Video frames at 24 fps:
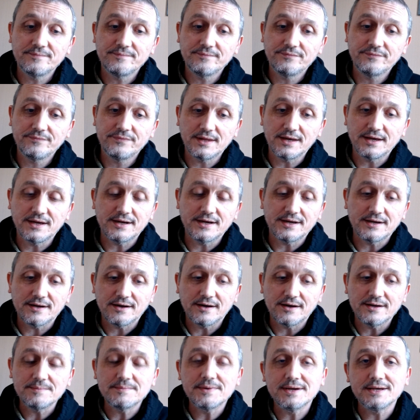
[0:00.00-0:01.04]

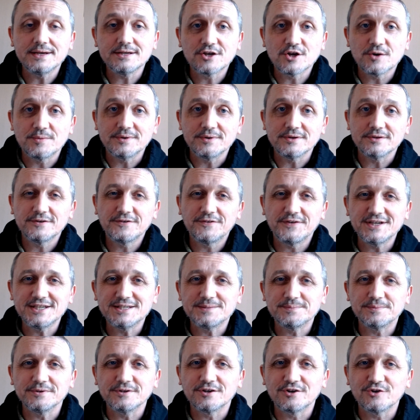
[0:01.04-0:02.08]
made a comment on the
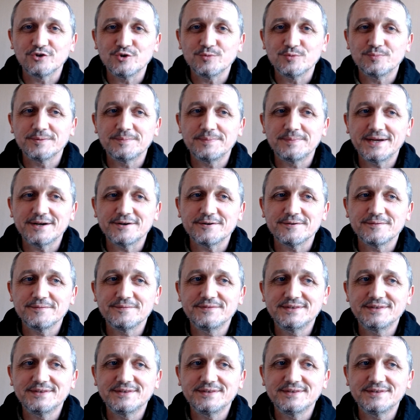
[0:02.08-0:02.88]
Facebook group about